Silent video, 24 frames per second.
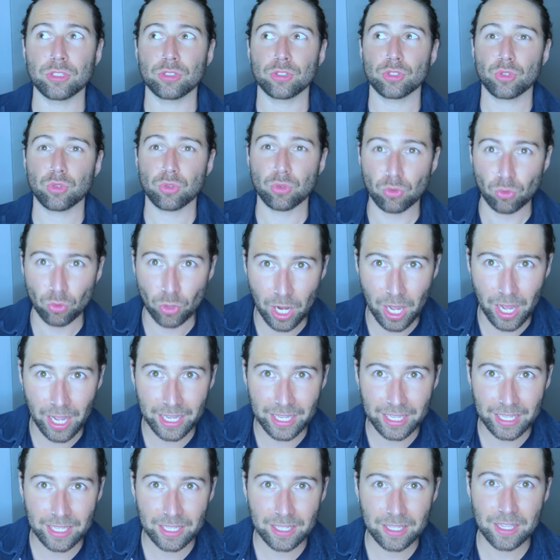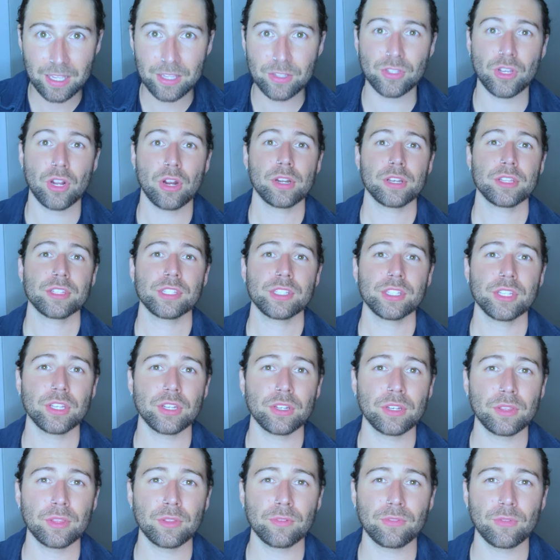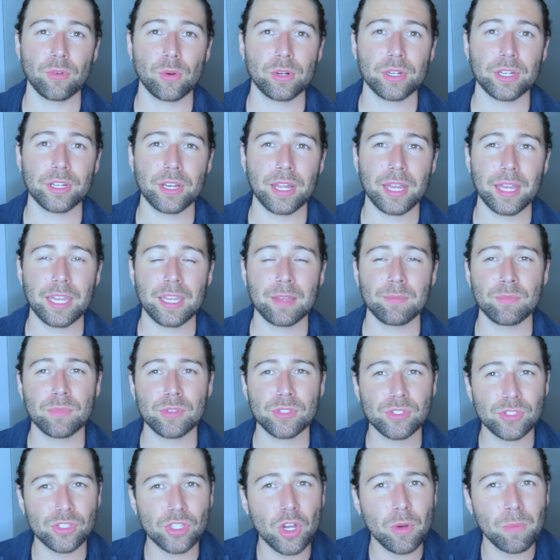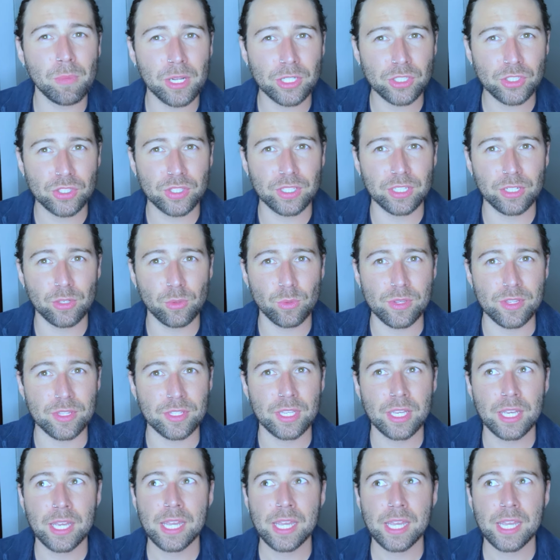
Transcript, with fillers: trying as hard as he could in the 400 IM, so much that it was